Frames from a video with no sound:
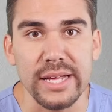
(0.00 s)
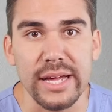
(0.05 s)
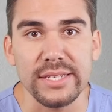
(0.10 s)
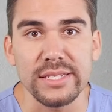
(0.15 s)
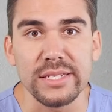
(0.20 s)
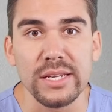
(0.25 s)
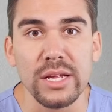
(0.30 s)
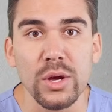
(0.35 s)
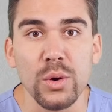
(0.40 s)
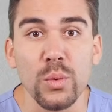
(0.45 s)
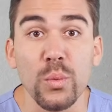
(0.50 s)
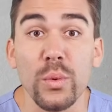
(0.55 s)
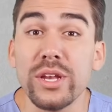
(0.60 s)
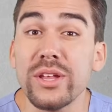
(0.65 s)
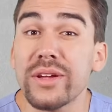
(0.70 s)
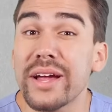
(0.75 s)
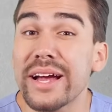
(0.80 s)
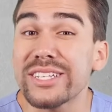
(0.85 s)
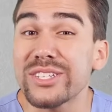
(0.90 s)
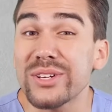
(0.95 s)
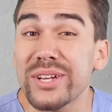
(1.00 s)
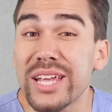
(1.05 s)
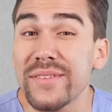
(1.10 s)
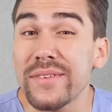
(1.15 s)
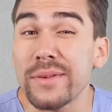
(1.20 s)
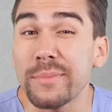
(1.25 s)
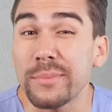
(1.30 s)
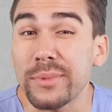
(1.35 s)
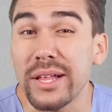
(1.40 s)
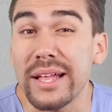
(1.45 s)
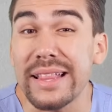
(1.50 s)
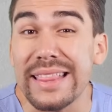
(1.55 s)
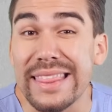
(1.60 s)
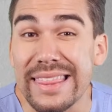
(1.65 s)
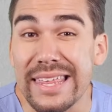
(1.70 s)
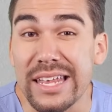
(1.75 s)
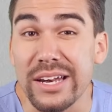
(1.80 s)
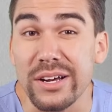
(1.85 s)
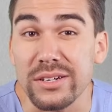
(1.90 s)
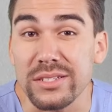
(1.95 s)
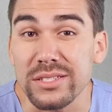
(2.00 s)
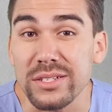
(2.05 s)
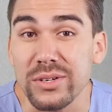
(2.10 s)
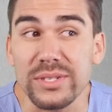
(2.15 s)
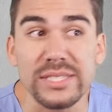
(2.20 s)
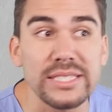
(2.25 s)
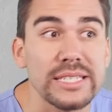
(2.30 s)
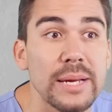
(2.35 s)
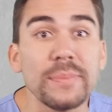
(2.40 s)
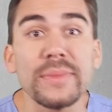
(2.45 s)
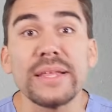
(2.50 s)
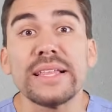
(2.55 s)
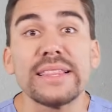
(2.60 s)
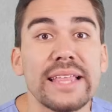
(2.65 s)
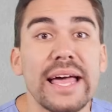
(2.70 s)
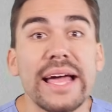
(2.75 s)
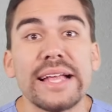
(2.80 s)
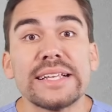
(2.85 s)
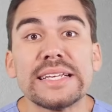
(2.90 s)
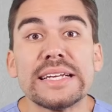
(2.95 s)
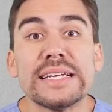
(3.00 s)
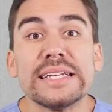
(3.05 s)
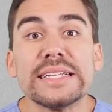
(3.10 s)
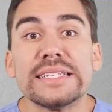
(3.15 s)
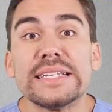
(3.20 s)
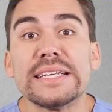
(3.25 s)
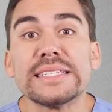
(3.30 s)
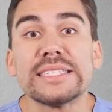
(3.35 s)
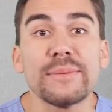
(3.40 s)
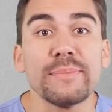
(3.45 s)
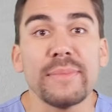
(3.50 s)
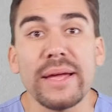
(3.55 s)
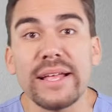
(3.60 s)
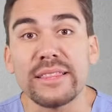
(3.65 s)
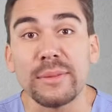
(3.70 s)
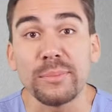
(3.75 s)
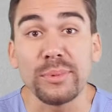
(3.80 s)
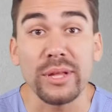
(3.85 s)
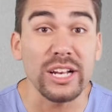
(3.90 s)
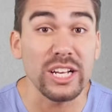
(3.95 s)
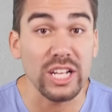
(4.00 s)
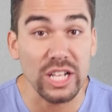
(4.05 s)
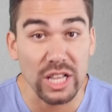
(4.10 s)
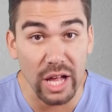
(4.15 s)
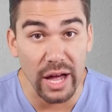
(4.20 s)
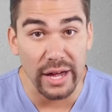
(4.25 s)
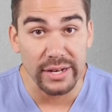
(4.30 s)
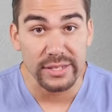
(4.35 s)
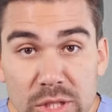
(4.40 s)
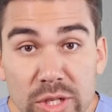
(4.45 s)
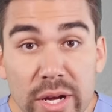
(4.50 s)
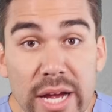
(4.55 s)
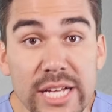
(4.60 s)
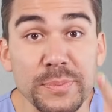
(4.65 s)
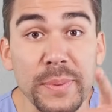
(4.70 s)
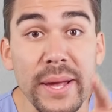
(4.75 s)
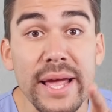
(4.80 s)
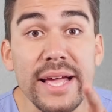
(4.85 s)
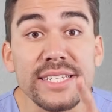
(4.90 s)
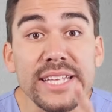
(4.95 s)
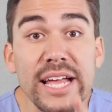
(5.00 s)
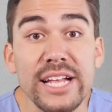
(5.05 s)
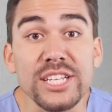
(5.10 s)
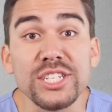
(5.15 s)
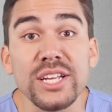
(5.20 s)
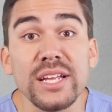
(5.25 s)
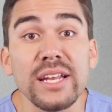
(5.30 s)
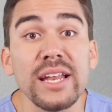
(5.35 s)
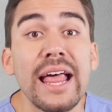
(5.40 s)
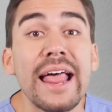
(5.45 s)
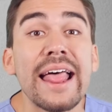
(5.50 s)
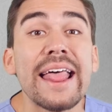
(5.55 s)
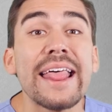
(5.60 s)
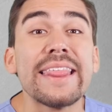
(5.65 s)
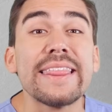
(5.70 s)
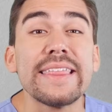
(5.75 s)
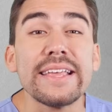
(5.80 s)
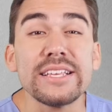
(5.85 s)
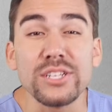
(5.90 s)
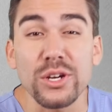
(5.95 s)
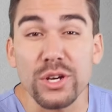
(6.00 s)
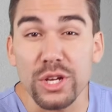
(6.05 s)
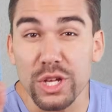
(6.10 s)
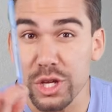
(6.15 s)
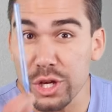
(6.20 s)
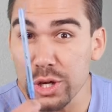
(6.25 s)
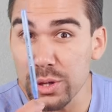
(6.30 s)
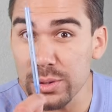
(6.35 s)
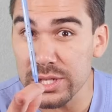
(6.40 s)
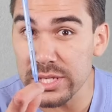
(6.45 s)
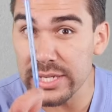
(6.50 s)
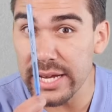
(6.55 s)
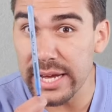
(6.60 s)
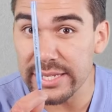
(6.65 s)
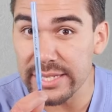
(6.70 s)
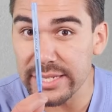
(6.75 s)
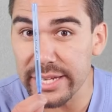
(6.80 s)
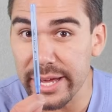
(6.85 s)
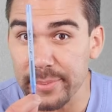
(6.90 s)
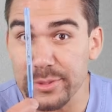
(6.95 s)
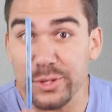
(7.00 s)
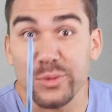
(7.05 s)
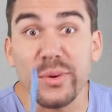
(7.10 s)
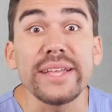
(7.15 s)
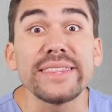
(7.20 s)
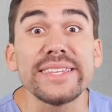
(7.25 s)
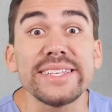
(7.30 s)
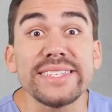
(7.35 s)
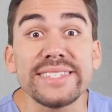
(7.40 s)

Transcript: test, when you guys are giving blood thinners or something that doesn't make the blood clot. So guys, pay attention. These are huge test tips. Write